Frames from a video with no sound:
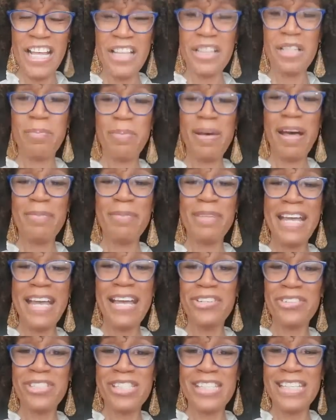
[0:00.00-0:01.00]
the Bobby
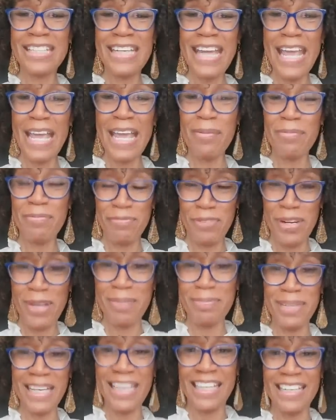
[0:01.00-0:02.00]
Anderson name
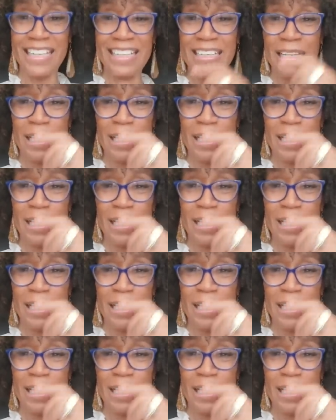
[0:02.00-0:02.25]
from me.